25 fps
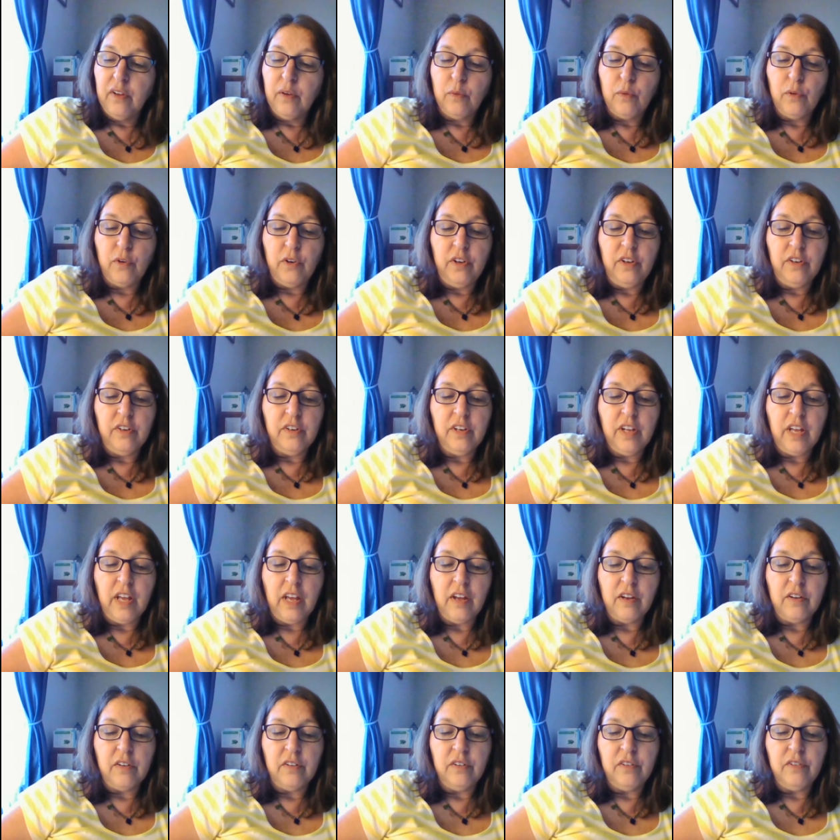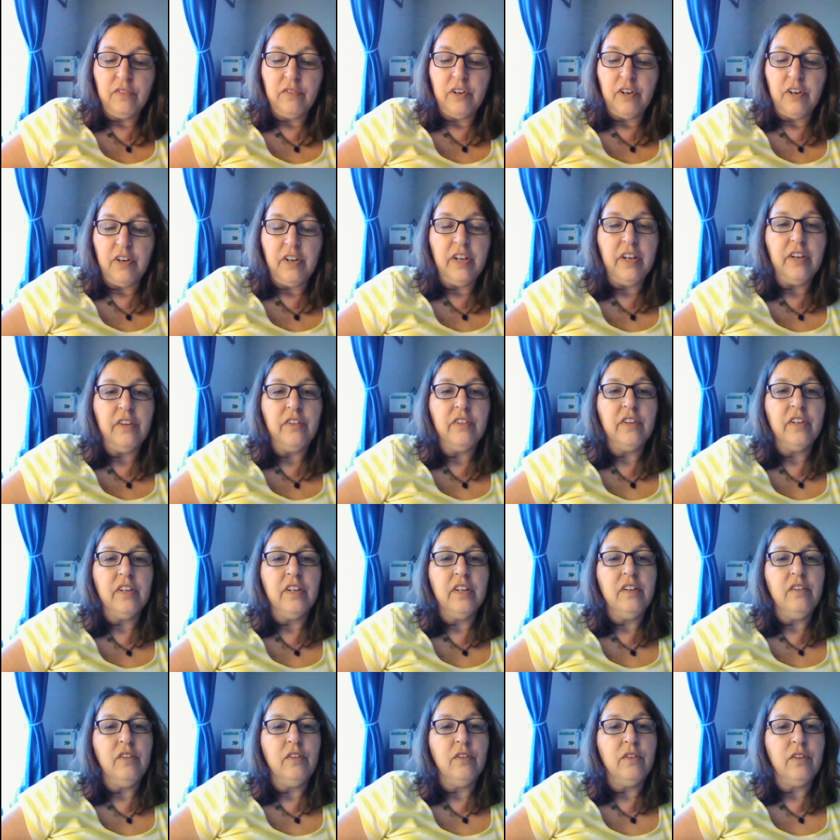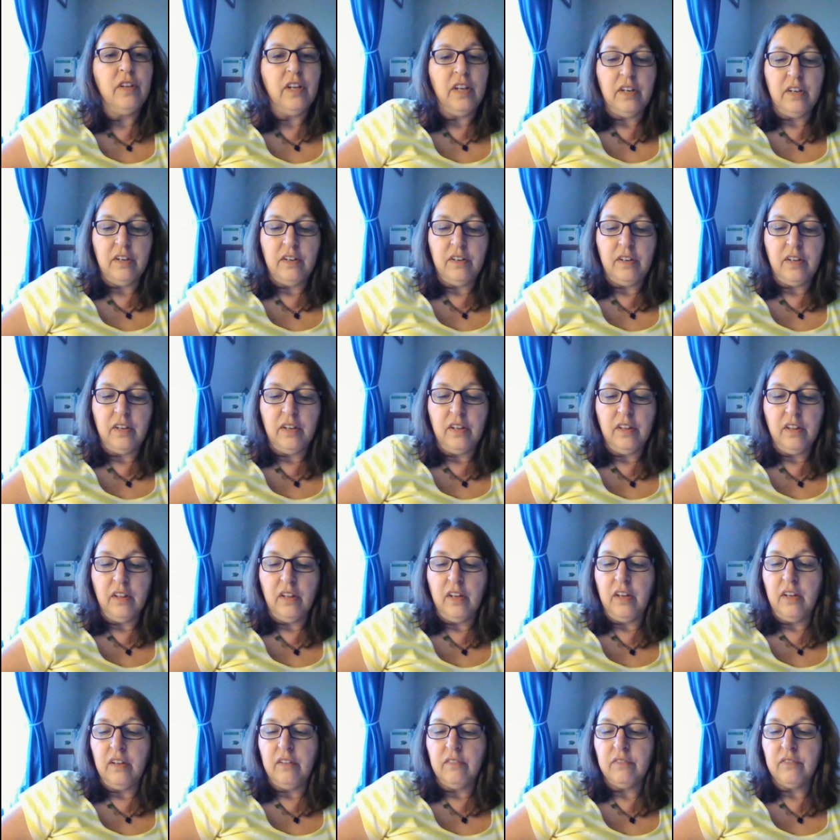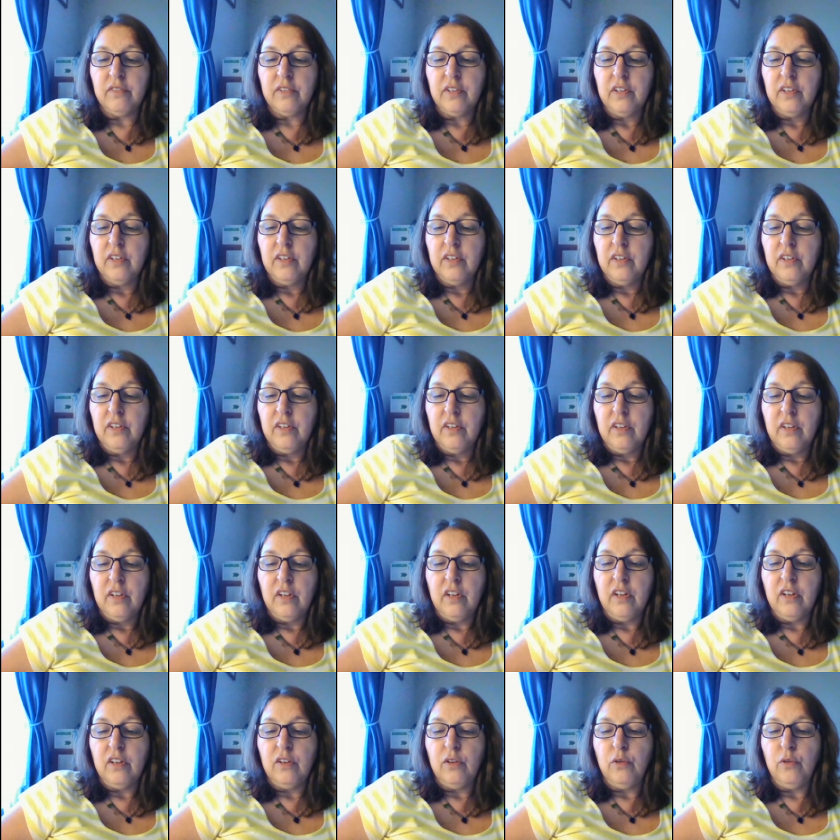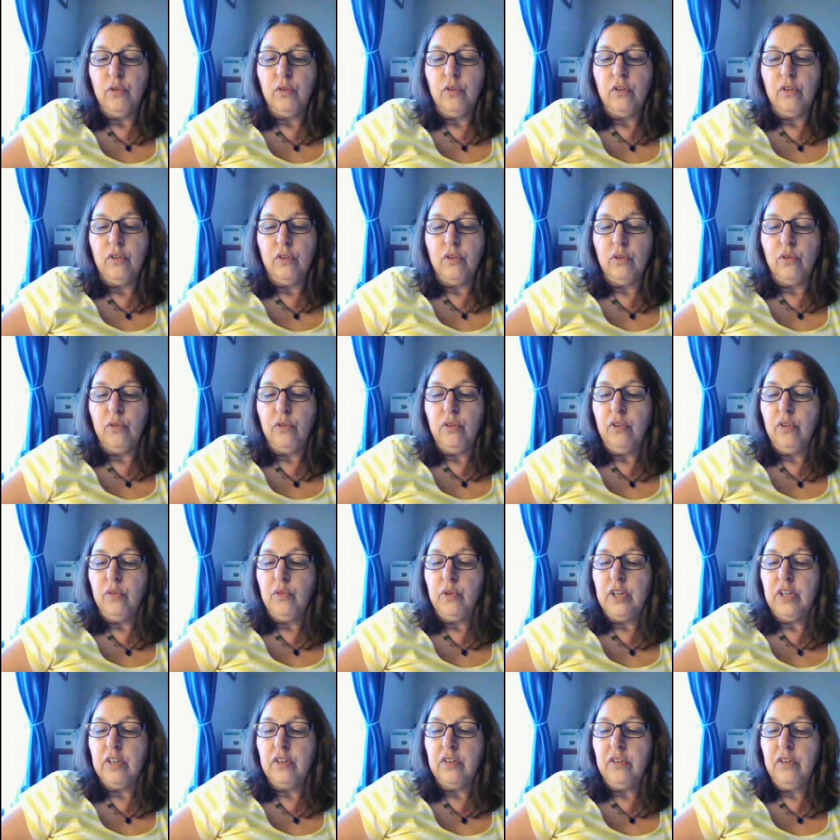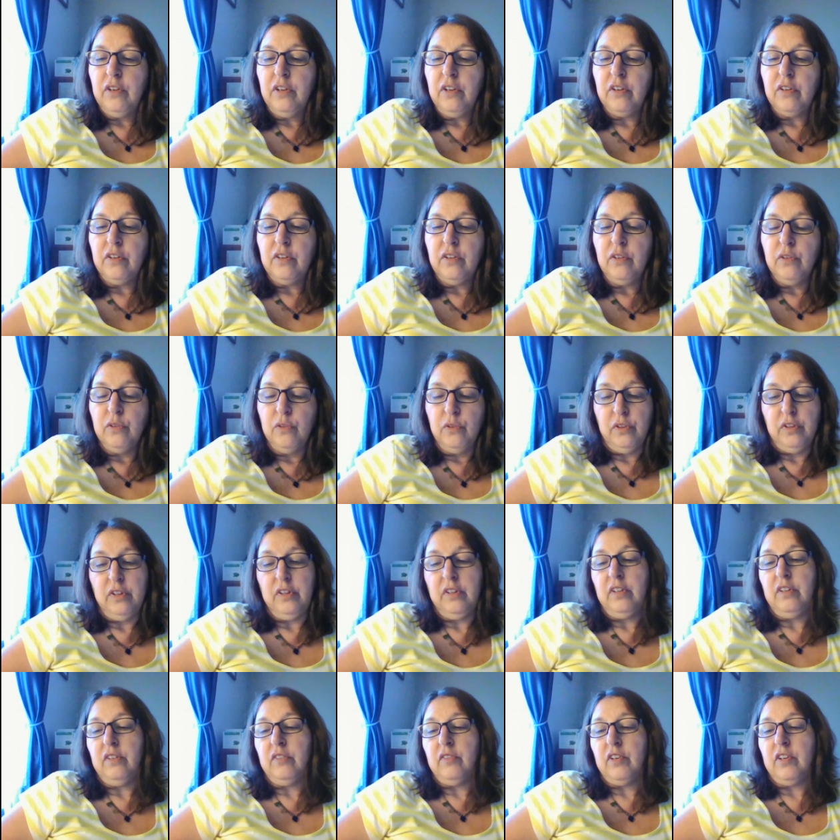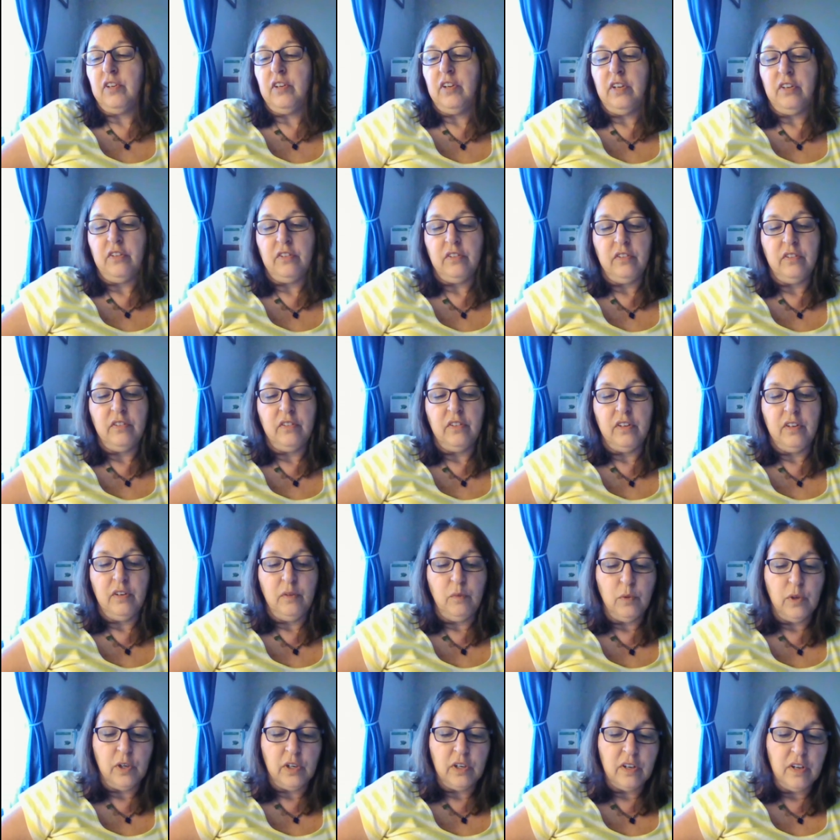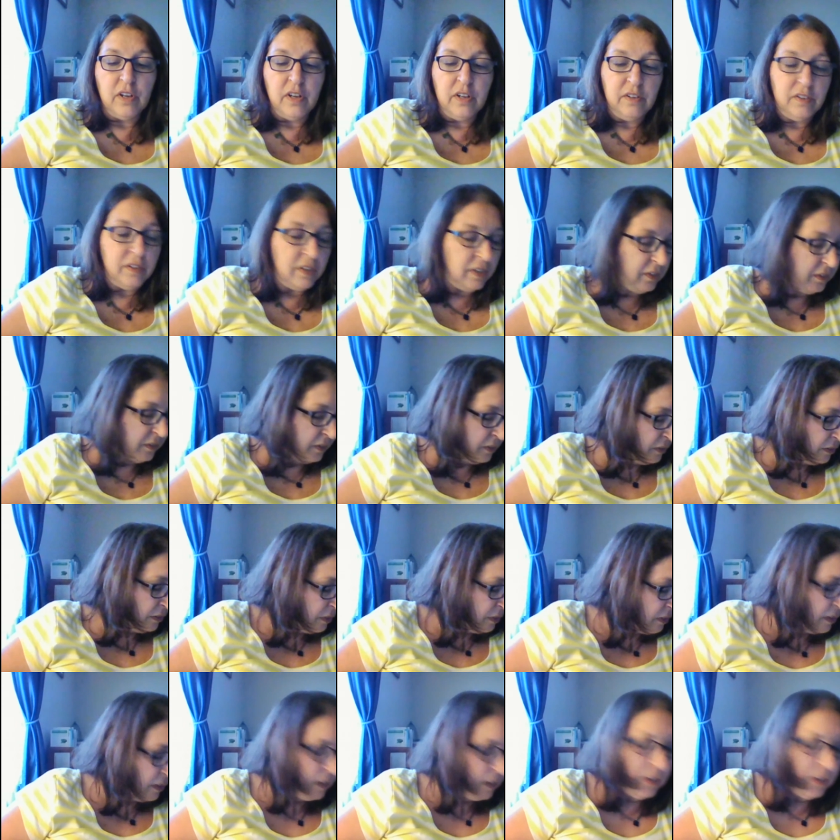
where you encounter this variation in your day-to-day life. Who do you hear using these variations, and in what contexts?